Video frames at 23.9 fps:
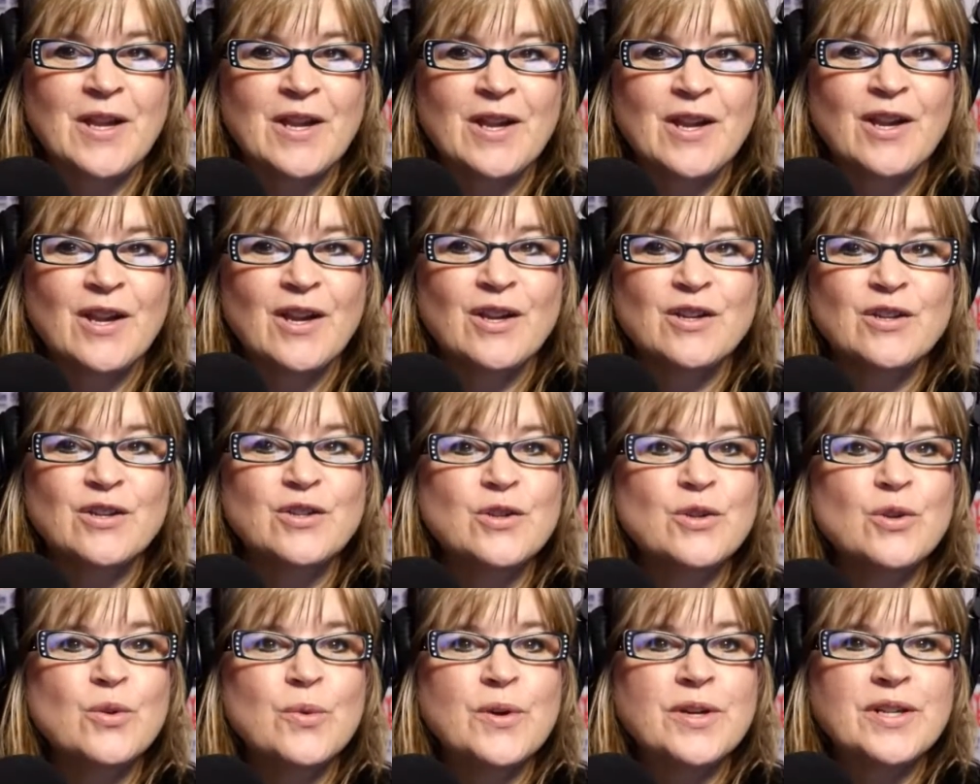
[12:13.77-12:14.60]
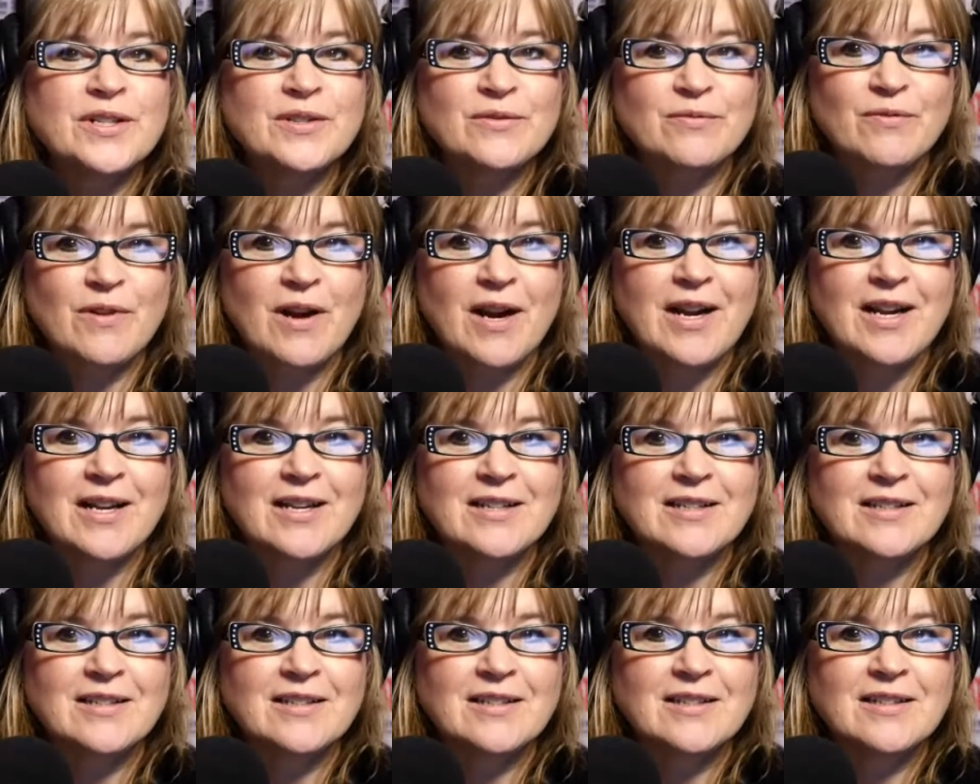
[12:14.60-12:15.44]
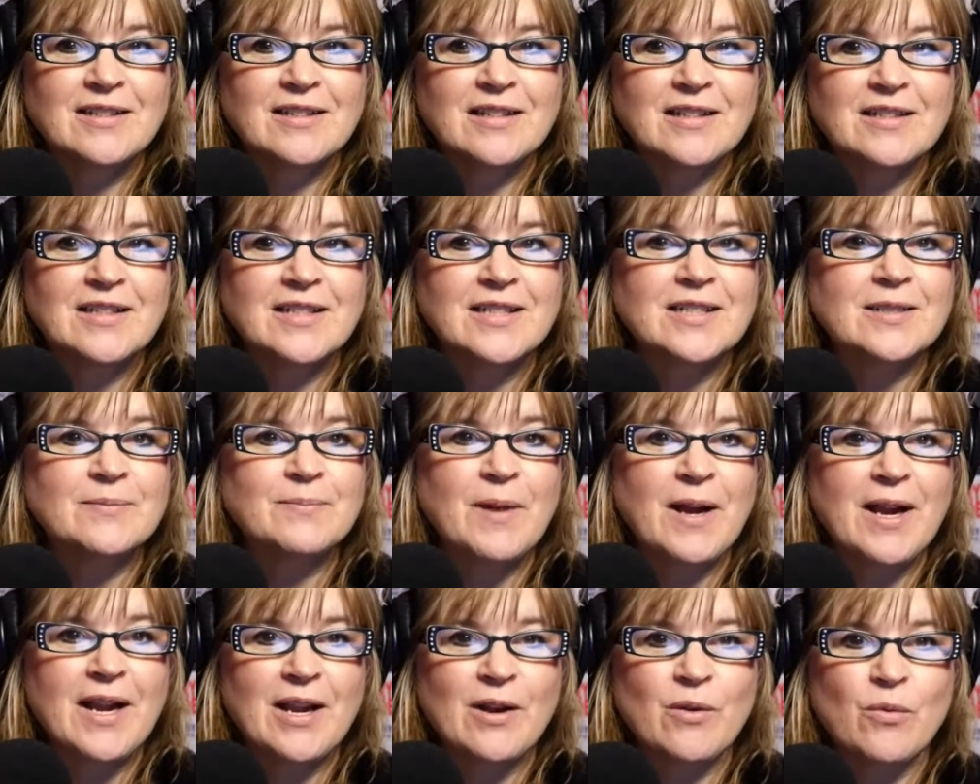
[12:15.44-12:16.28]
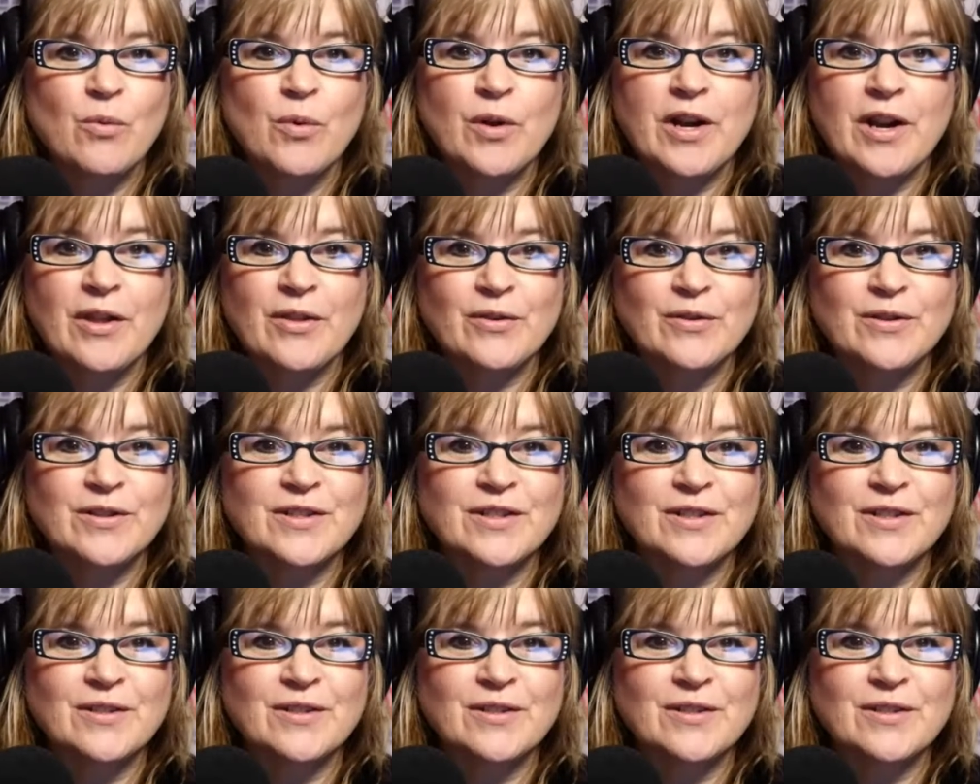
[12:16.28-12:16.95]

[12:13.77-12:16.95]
Do what is right despite what others do.